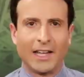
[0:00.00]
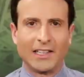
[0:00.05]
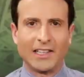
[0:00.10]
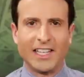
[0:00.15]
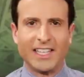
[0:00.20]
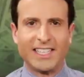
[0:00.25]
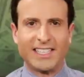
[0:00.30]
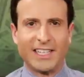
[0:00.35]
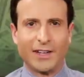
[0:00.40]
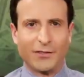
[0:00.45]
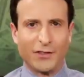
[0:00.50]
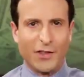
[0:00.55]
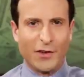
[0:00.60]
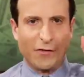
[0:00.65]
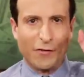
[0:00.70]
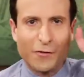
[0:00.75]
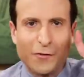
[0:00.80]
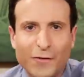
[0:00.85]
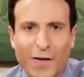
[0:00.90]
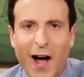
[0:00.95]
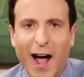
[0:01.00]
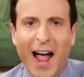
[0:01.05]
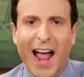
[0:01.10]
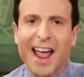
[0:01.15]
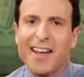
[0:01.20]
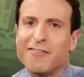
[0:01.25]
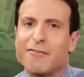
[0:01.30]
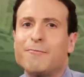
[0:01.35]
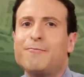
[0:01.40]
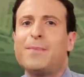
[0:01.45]
a list of the
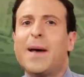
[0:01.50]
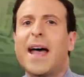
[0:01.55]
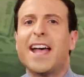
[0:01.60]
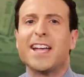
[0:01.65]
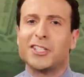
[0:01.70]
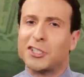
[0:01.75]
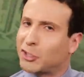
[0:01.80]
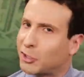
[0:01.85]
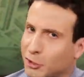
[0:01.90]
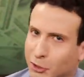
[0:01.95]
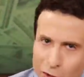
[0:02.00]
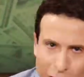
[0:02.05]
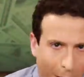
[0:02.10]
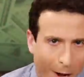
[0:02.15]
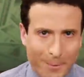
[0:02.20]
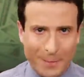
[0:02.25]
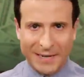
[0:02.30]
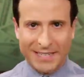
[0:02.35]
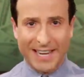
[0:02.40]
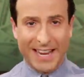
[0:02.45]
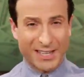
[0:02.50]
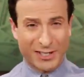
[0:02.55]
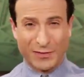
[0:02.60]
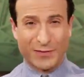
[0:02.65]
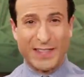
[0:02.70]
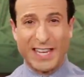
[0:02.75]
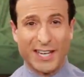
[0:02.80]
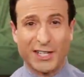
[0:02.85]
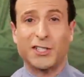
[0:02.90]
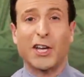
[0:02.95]
five best shopping days
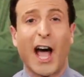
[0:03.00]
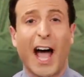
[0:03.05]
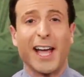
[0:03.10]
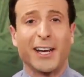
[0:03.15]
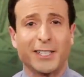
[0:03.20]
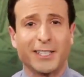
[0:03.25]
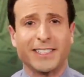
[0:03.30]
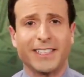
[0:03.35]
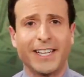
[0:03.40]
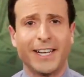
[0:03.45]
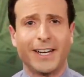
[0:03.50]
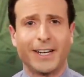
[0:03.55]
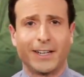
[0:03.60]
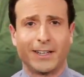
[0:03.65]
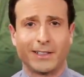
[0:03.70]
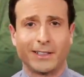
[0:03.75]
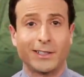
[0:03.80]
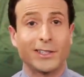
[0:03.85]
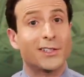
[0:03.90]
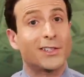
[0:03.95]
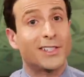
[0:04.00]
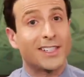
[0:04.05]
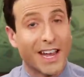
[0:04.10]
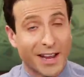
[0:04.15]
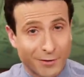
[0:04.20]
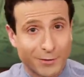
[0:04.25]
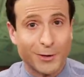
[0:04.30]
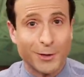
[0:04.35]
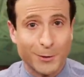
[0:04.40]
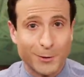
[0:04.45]
of the entire year to
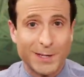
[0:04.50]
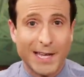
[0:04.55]
save you